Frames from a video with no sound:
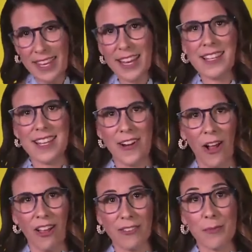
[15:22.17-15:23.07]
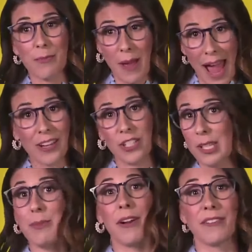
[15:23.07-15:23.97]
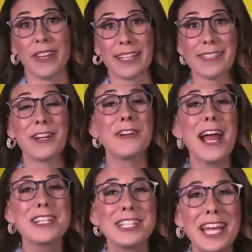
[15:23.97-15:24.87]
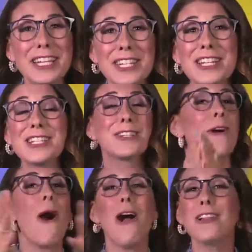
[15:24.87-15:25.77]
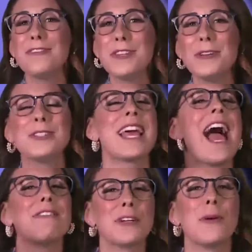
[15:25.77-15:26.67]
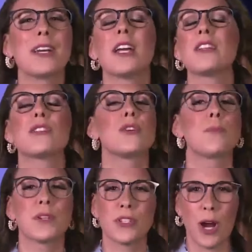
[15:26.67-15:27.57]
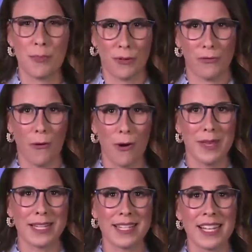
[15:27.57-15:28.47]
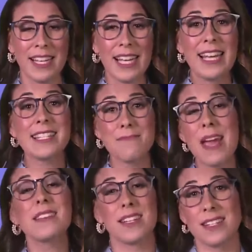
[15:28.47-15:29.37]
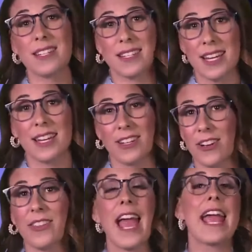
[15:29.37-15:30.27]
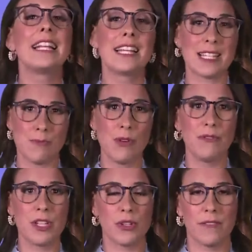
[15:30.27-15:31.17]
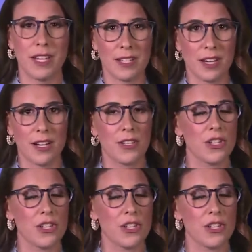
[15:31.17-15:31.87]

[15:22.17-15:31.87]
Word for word: I think I said all of them actually perfect. Congratulations to all of you, to everyone on a superstar performance. It's amazing to see, you know, the A-list movie trivia star